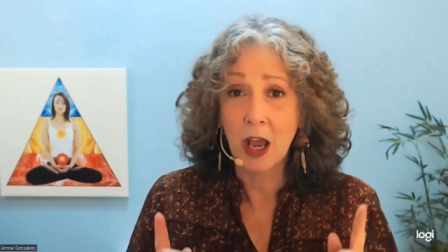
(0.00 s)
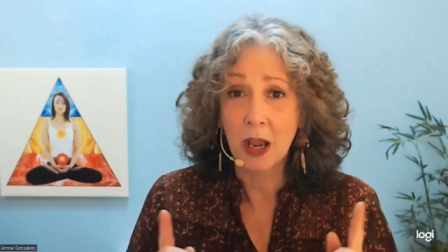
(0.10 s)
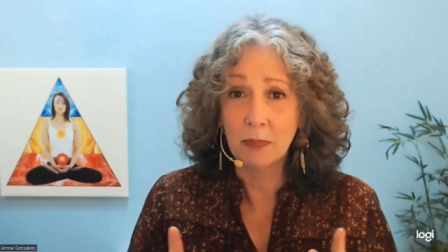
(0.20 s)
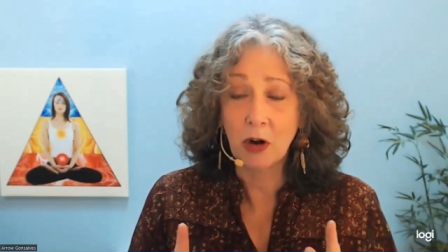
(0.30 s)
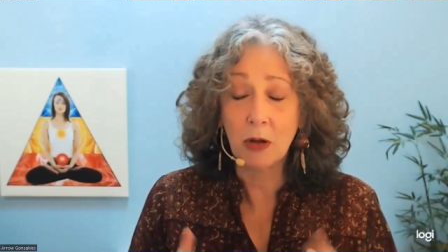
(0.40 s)
I
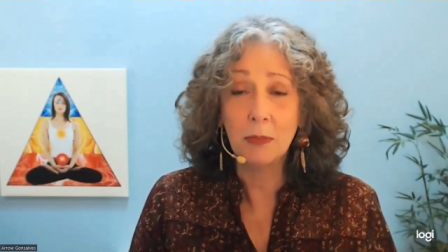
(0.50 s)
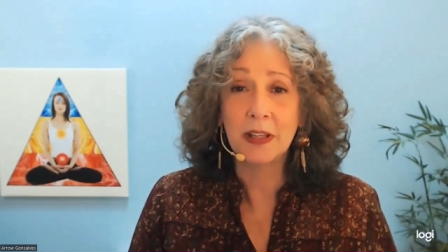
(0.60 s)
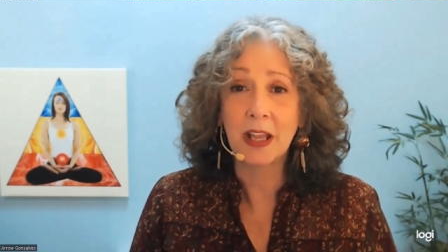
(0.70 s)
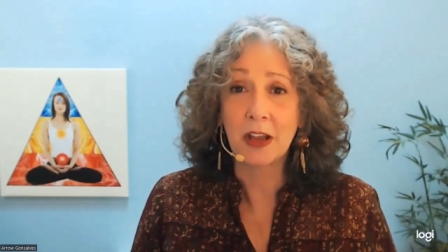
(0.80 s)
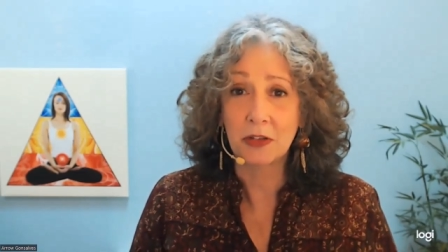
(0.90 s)

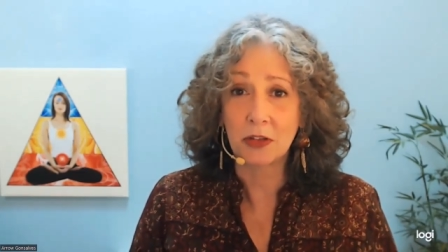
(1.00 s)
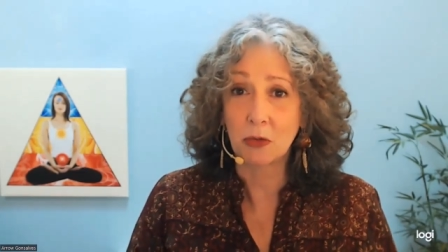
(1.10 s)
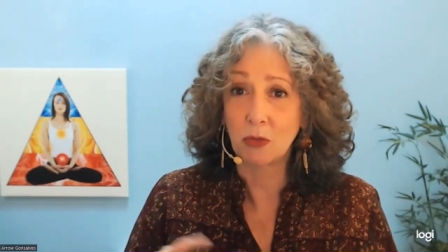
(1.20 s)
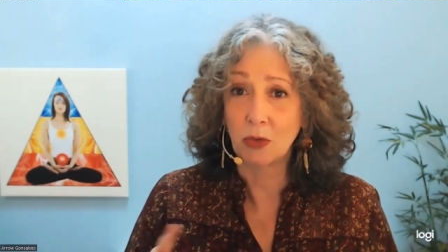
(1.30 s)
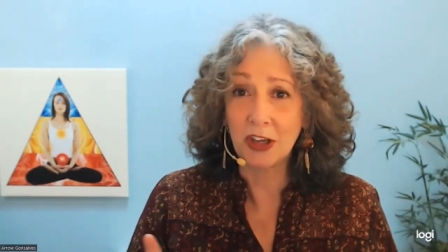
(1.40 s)
probably either
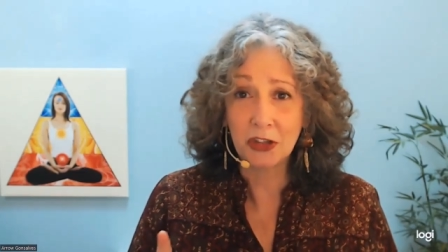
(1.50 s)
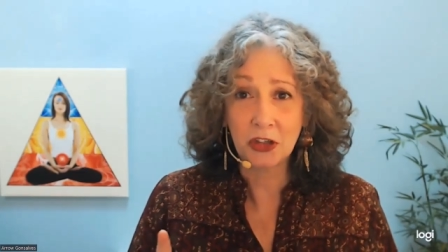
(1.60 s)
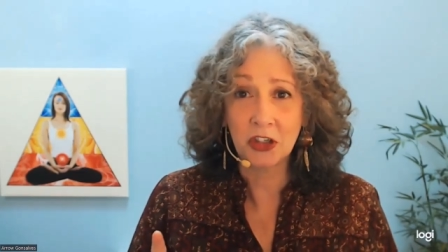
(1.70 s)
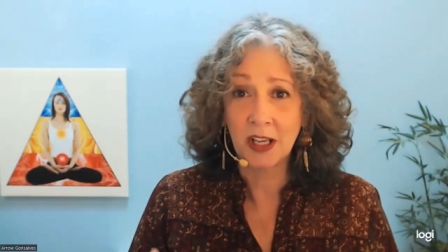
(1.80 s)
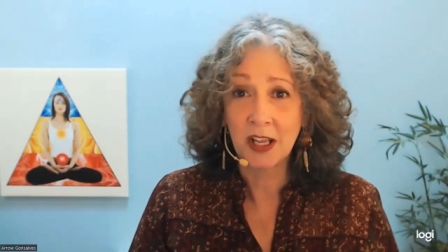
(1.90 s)

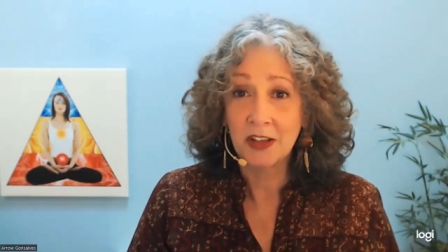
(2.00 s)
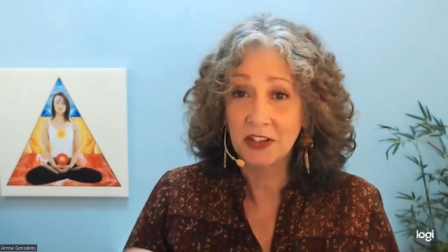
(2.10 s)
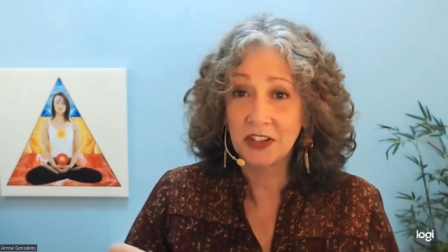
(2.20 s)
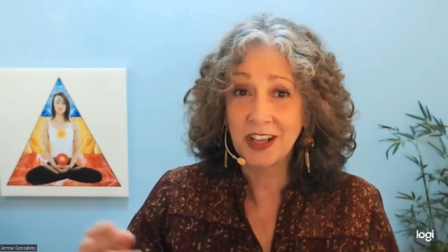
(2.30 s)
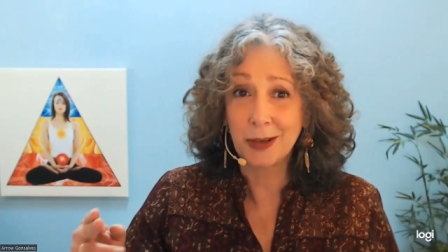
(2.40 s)
rushed,
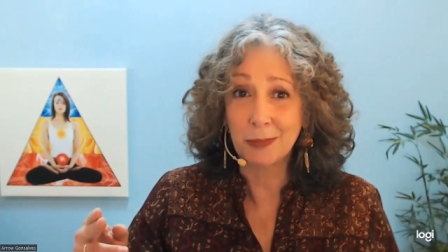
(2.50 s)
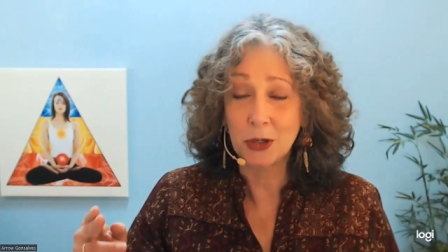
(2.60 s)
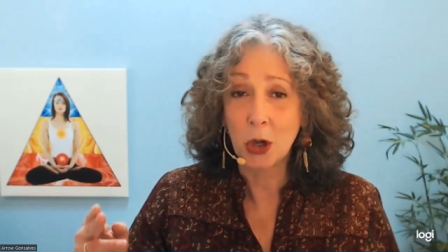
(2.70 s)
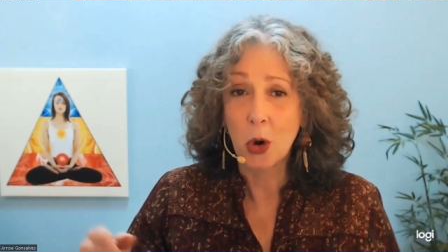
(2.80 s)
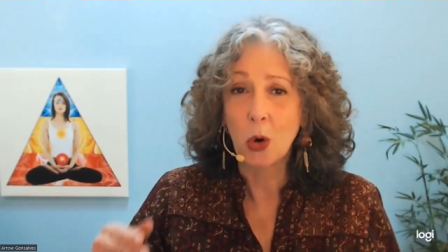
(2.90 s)

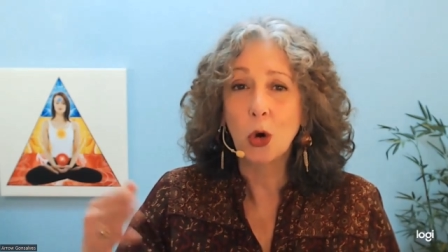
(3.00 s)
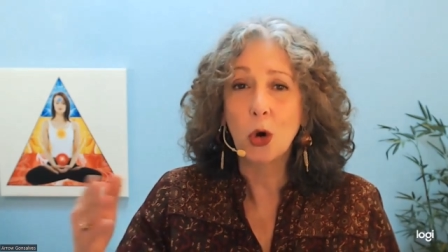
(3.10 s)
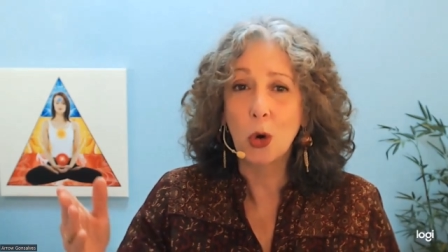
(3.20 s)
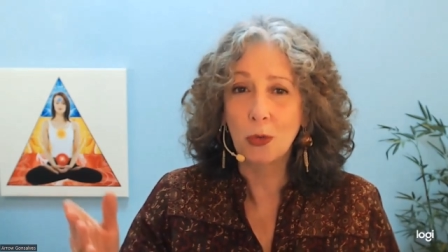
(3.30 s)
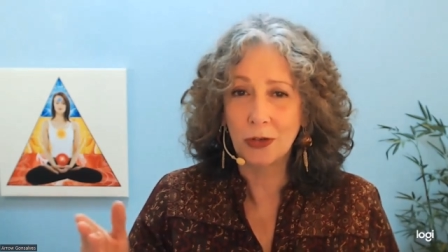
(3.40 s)
skipped, or
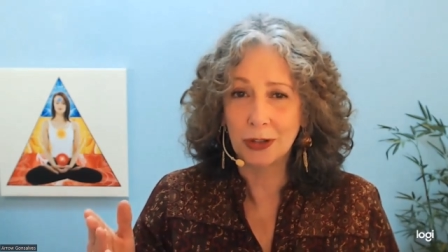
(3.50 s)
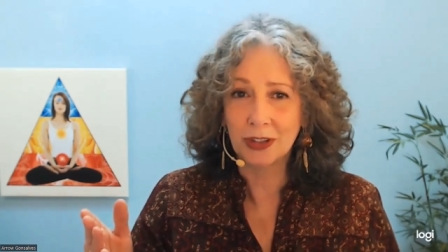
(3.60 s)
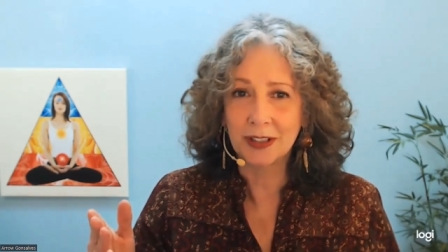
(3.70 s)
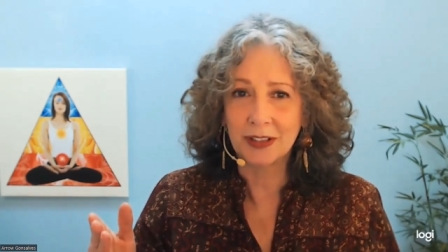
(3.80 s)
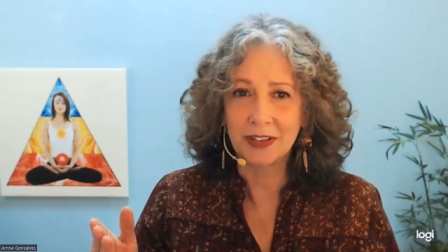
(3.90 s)

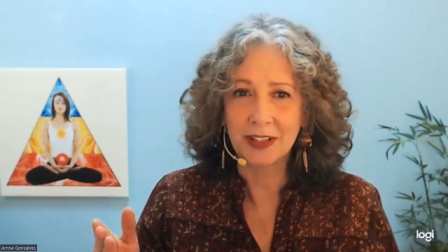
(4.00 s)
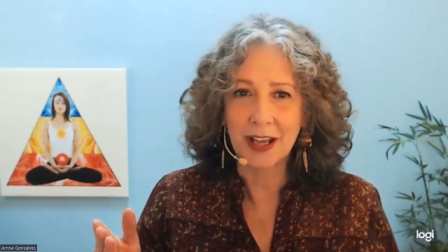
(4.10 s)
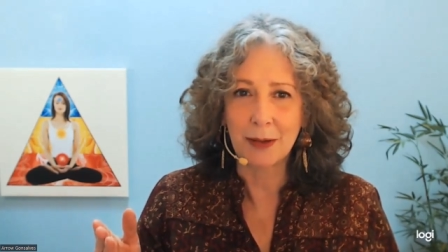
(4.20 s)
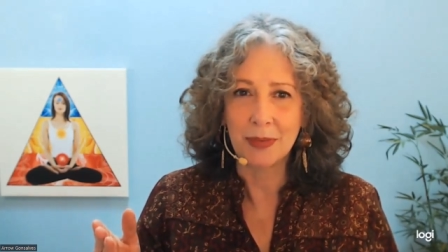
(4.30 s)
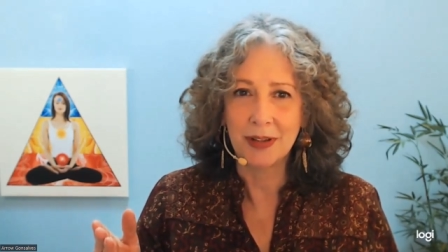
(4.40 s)
overlooked a step.